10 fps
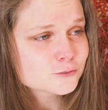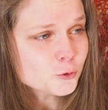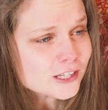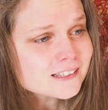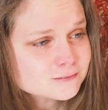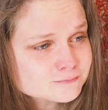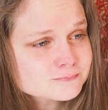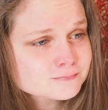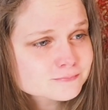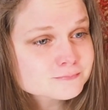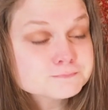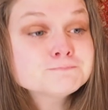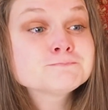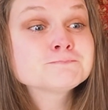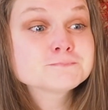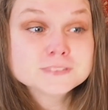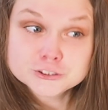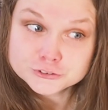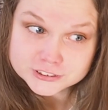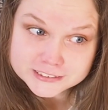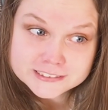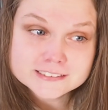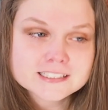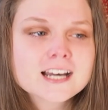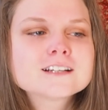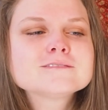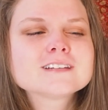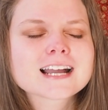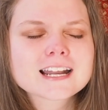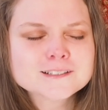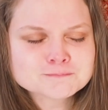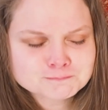okay, interesting, yeah, I got it.